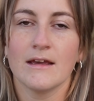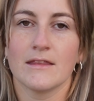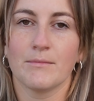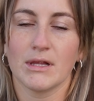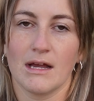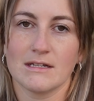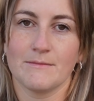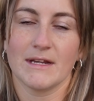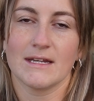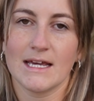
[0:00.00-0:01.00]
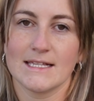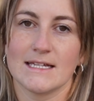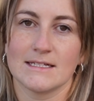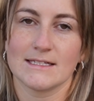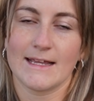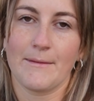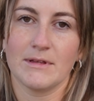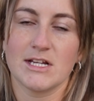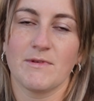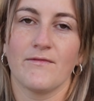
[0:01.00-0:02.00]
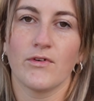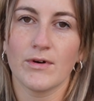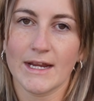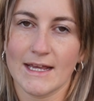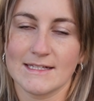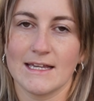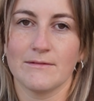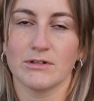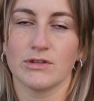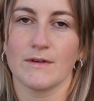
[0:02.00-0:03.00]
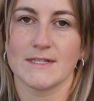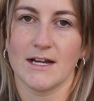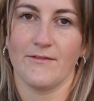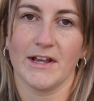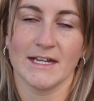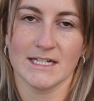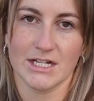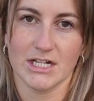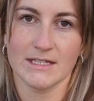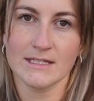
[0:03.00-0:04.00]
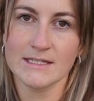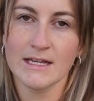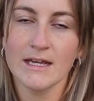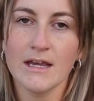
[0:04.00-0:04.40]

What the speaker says: the plant to be nice and established before it gets hit with those tougher conditions.